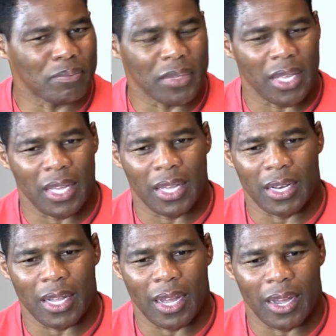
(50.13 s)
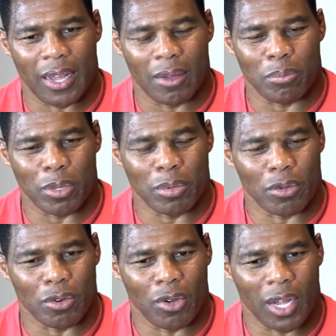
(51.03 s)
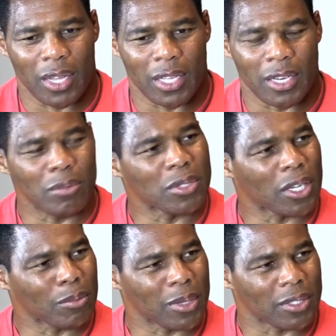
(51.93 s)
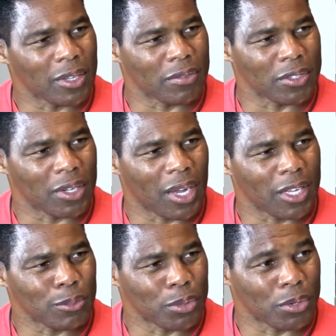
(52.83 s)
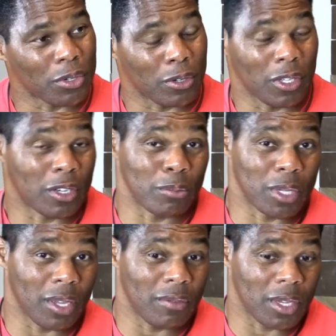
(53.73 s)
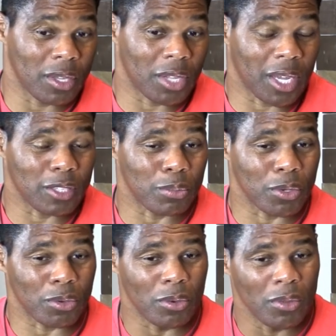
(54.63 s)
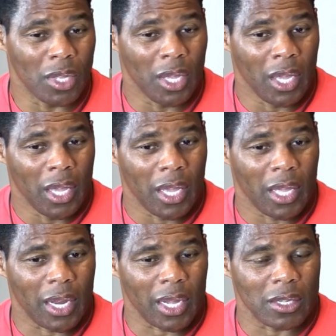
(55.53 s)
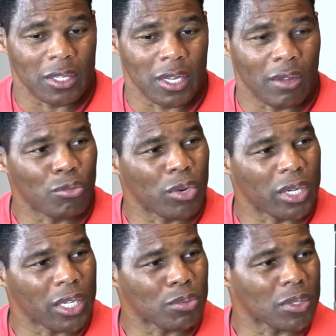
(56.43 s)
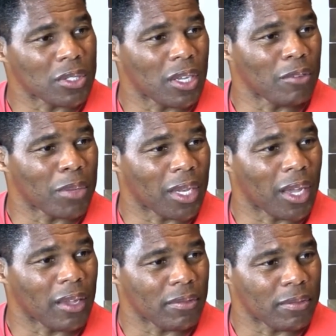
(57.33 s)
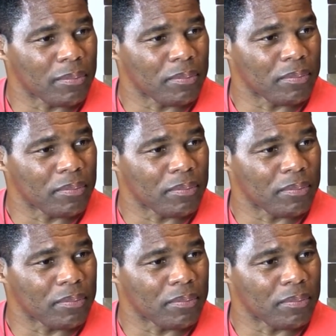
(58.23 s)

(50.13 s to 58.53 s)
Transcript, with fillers: Mm-hmm. And uh, people don't know I end up checking myself into a hospital, in, in a behavior health hospital. Mm-hmm. And I can tell everyone that's what saved my life.